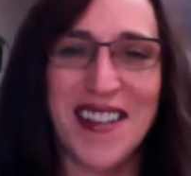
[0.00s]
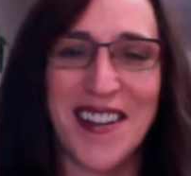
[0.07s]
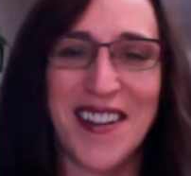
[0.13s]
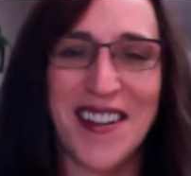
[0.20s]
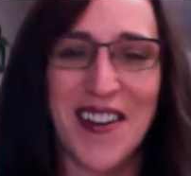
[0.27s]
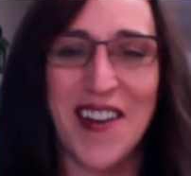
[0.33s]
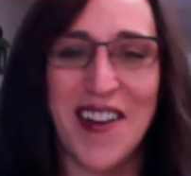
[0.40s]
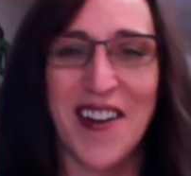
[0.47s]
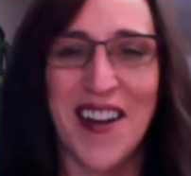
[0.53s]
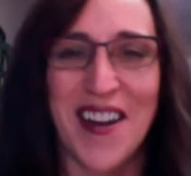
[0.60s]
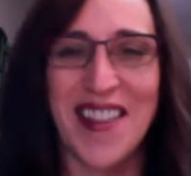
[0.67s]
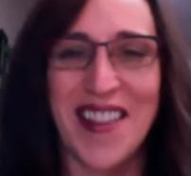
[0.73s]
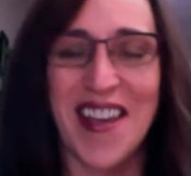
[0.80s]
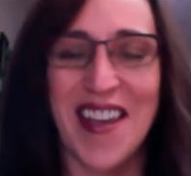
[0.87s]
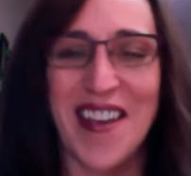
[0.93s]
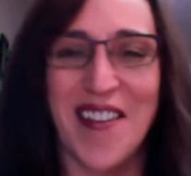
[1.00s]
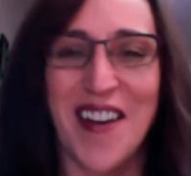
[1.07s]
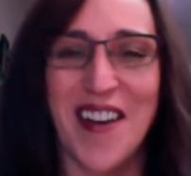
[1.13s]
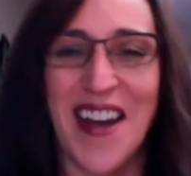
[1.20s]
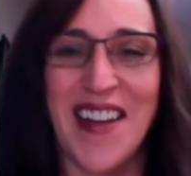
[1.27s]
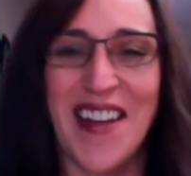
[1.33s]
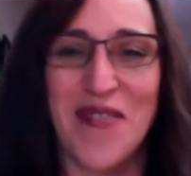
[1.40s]
Great. Thank you,
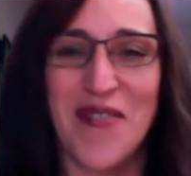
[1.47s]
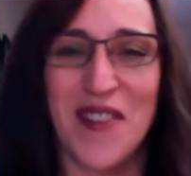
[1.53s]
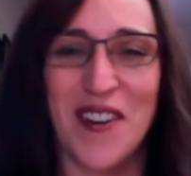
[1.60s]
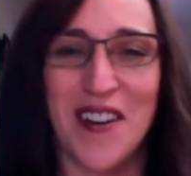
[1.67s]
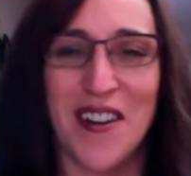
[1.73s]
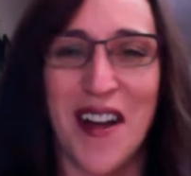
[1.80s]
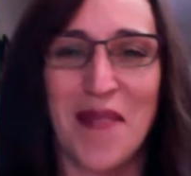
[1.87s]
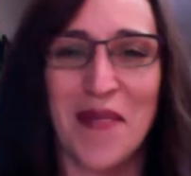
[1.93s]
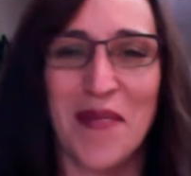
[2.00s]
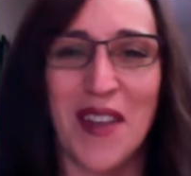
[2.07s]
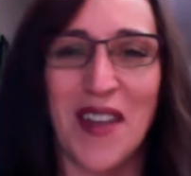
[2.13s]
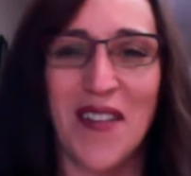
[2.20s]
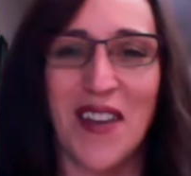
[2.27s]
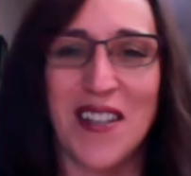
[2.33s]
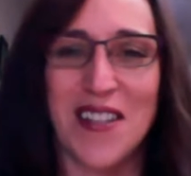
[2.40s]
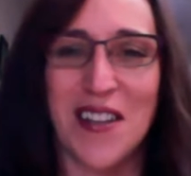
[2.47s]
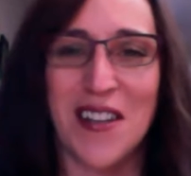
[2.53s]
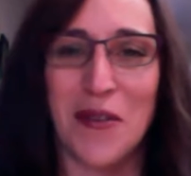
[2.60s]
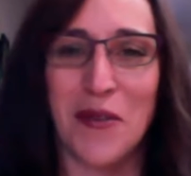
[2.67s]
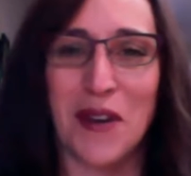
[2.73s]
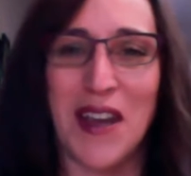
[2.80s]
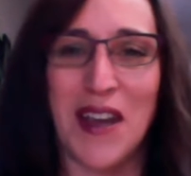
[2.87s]
Heidi, for giving us a
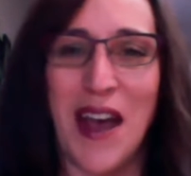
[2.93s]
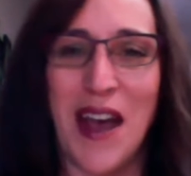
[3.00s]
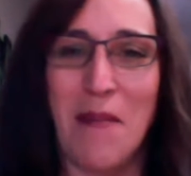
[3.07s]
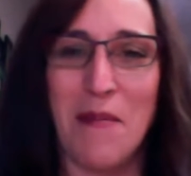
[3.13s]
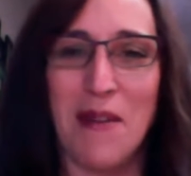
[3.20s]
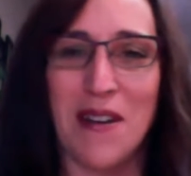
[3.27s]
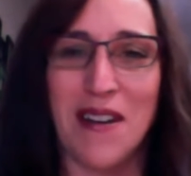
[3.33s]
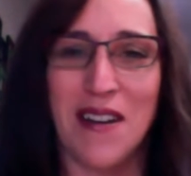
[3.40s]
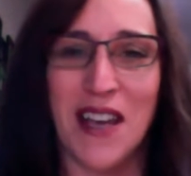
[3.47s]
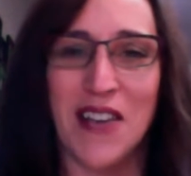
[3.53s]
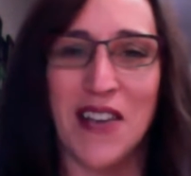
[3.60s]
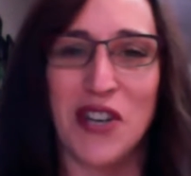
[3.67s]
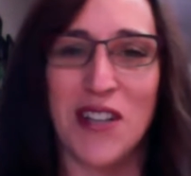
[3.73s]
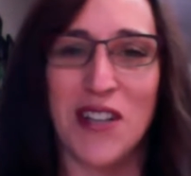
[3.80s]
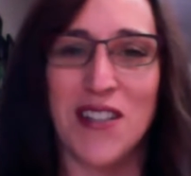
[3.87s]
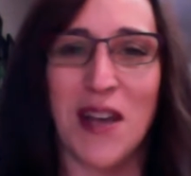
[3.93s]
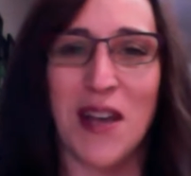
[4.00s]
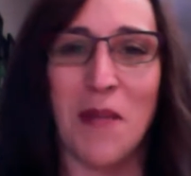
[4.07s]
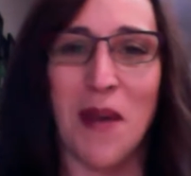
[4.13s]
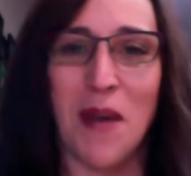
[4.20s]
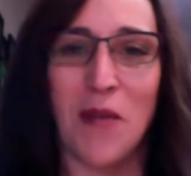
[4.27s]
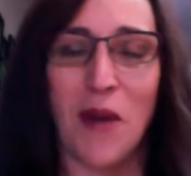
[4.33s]
little recap and catching us up
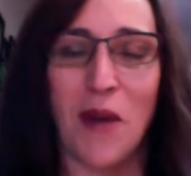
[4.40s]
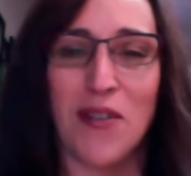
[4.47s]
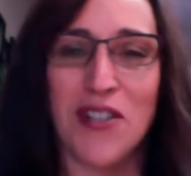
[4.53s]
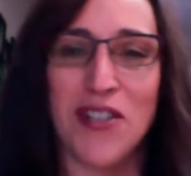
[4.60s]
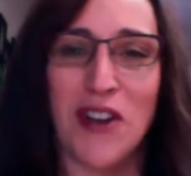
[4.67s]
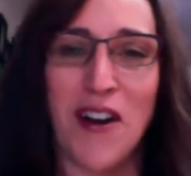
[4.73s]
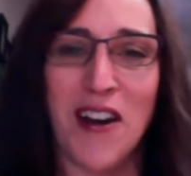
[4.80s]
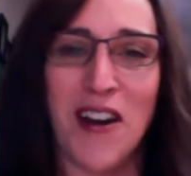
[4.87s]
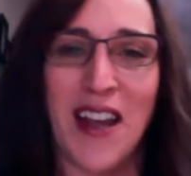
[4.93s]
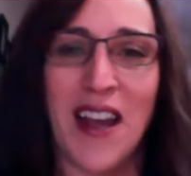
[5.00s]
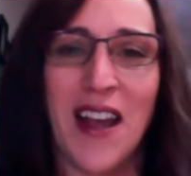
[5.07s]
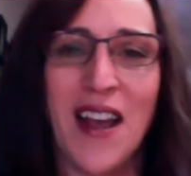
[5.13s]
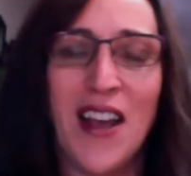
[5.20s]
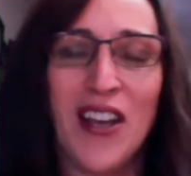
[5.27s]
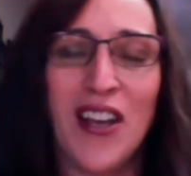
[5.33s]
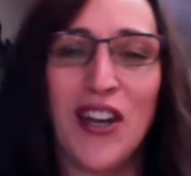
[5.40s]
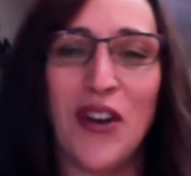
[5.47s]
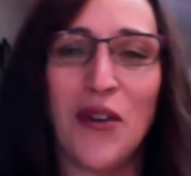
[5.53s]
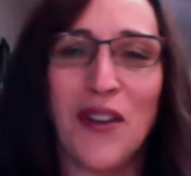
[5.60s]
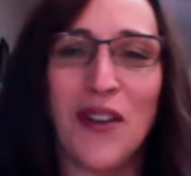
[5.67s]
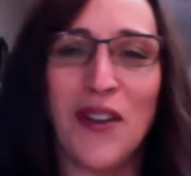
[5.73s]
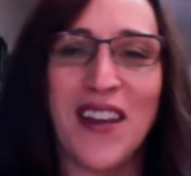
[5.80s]
on where we're starting. You
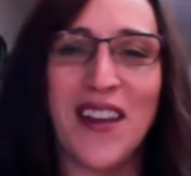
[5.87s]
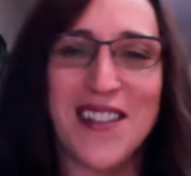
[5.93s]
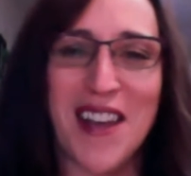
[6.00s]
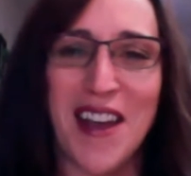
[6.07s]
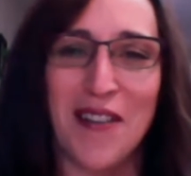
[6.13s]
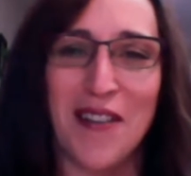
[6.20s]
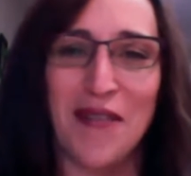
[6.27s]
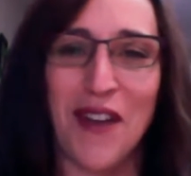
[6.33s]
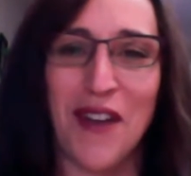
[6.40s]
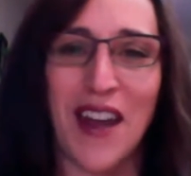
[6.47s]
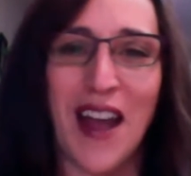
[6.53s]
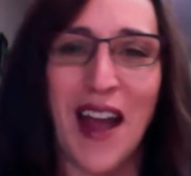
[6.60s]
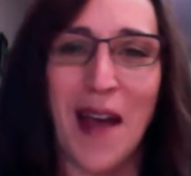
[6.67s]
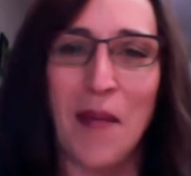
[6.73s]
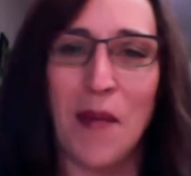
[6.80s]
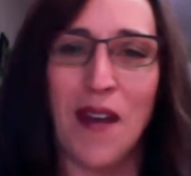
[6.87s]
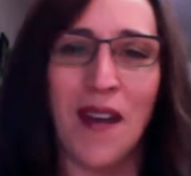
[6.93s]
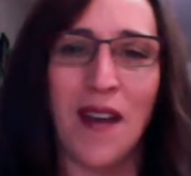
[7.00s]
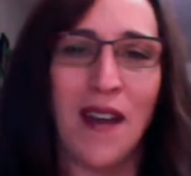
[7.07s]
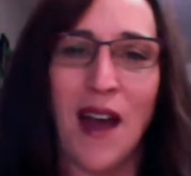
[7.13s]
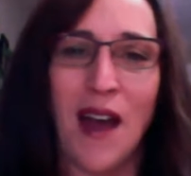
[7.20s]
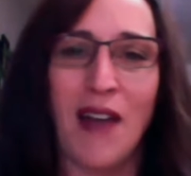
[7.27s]
know, it really is kind of funny. I
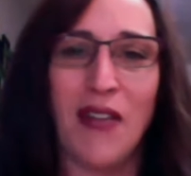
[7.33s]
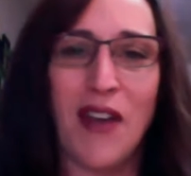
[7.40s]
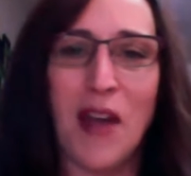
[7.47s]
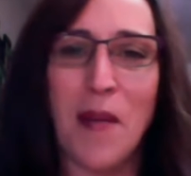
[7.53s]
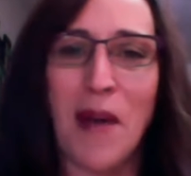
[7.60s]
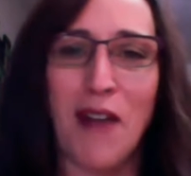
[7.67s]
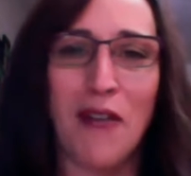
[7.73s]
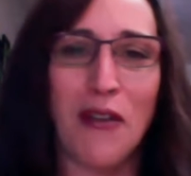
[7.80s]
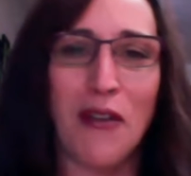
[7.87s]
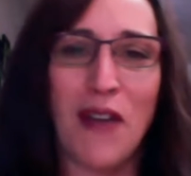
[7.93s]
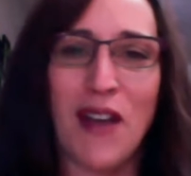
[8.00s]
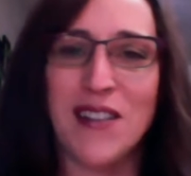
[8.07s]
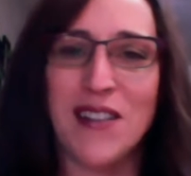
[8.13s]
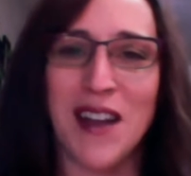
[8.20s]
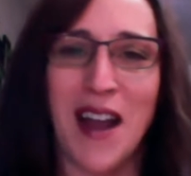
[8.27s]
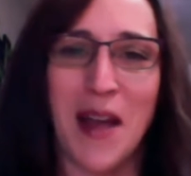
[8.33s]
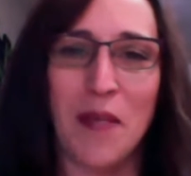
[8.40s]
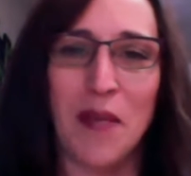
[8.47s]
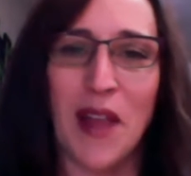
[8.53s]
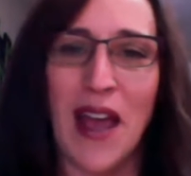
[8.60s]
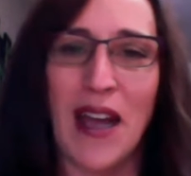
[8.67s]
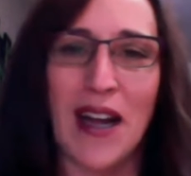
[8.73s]
think about all the things that I
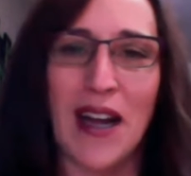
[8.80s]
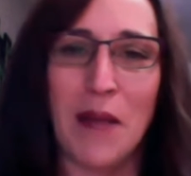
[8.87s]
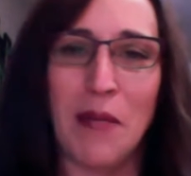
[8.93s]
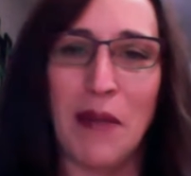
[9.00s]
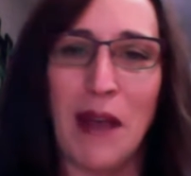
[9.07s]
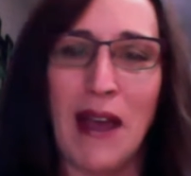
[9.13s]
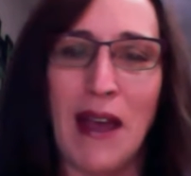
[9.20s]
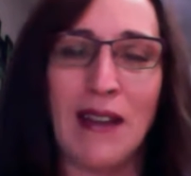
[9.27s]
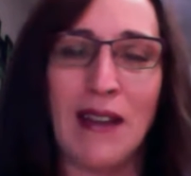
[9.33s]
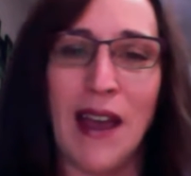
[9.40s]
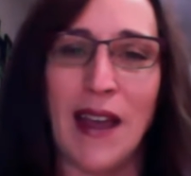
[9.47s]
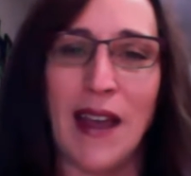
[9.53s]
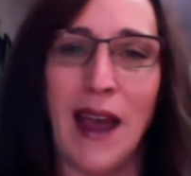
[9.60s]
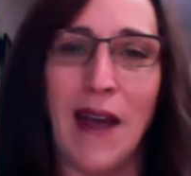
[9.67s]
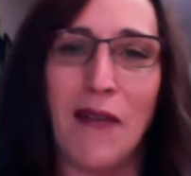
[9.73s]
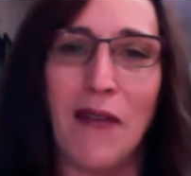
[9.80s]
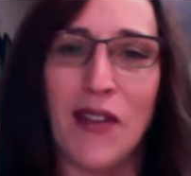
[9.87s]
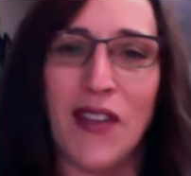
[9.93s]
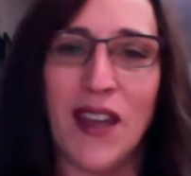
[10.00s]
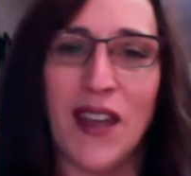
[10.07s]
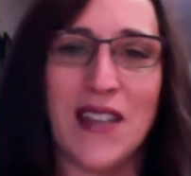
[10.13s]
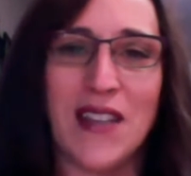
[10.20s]
plan, and I plan like
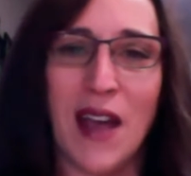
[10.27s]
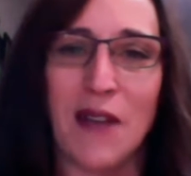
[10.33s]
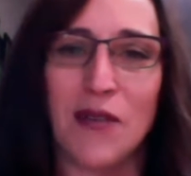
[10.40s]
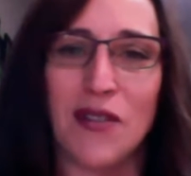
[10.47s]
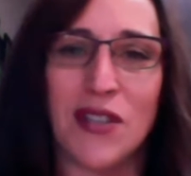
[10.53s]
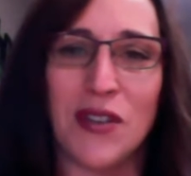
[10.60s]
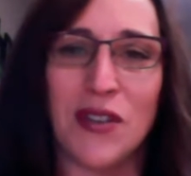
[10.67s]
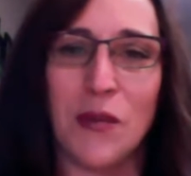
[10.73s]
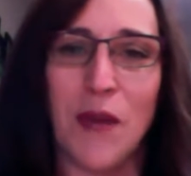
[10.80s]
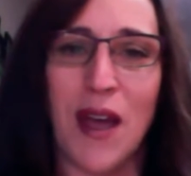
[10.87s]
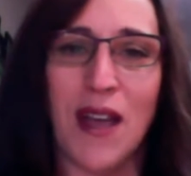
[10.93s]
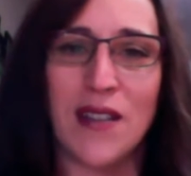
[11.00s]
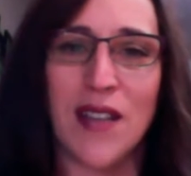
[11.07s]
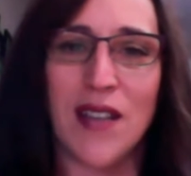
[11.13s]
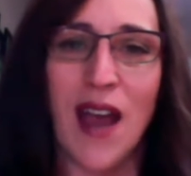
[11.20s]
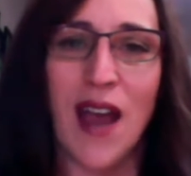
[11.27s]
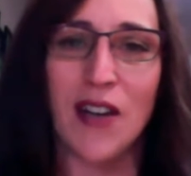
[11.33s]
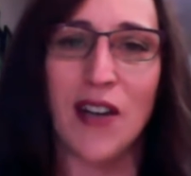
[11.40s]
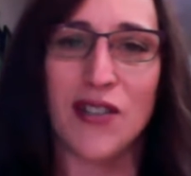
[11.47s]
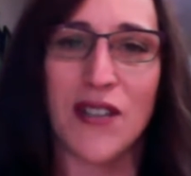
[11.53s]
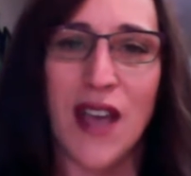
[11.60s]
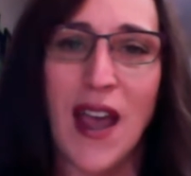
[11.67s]
everything down to my
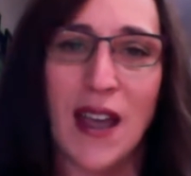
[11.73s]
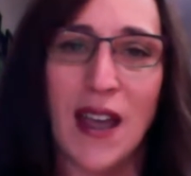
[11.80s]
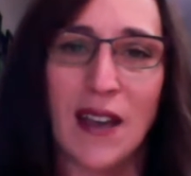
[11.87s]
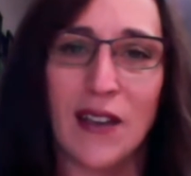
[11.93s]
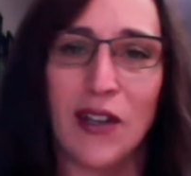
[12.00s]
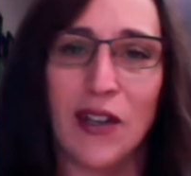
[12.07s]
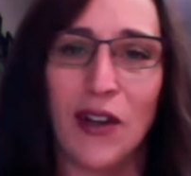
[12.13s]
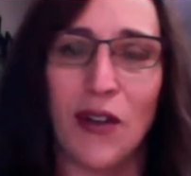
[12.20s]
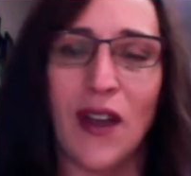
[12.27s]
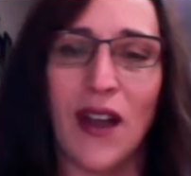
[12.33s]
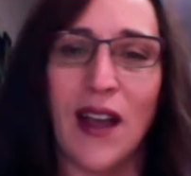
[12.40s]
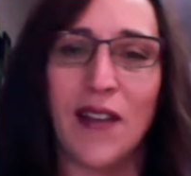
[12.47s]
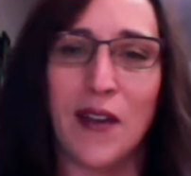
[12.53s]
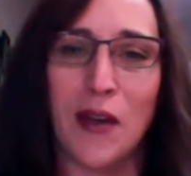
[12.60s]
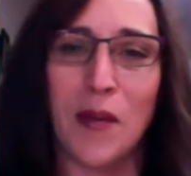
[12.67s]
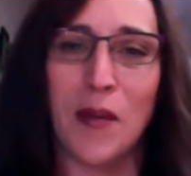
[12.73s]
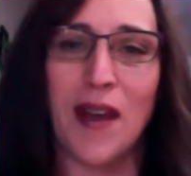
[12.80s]
entire day. You know, like I look at my